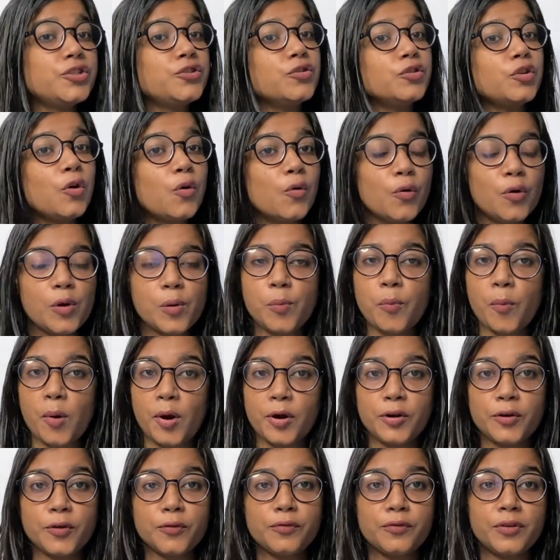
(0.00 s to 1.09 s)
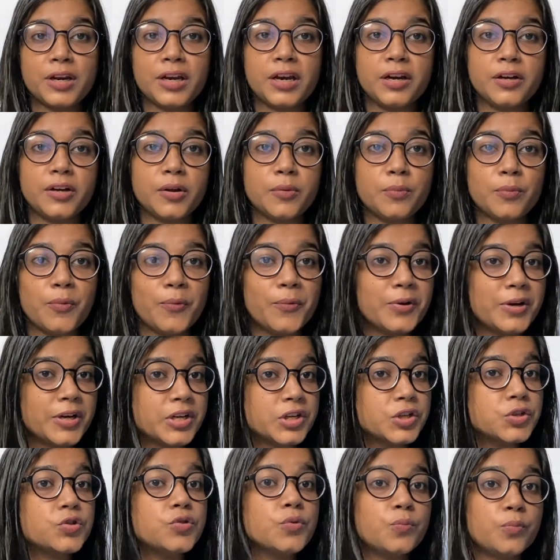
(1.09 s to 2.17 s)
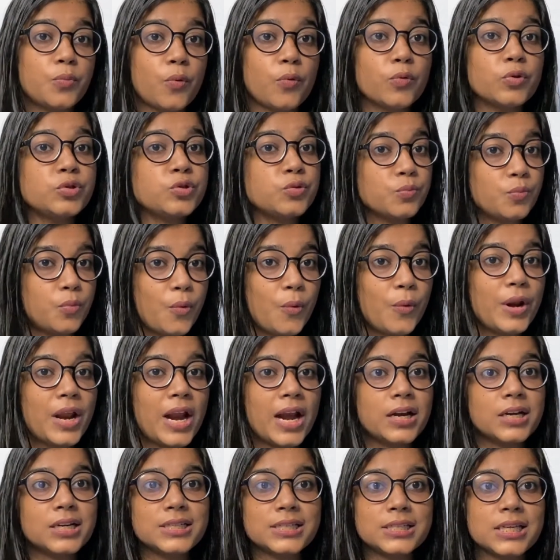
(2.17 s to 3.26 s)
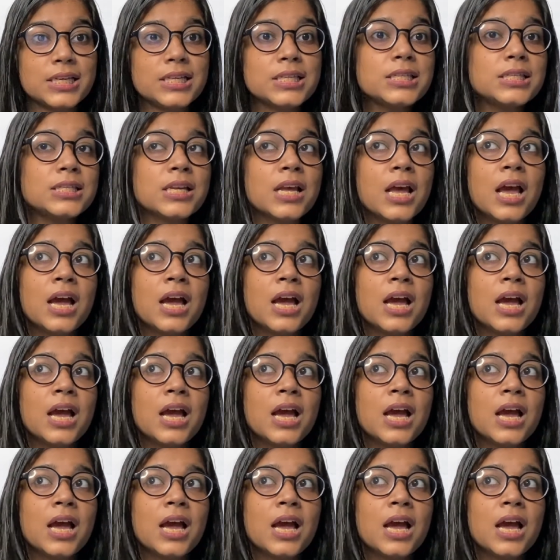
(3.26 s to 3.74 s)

So the whole point of creator mode is to post more, and since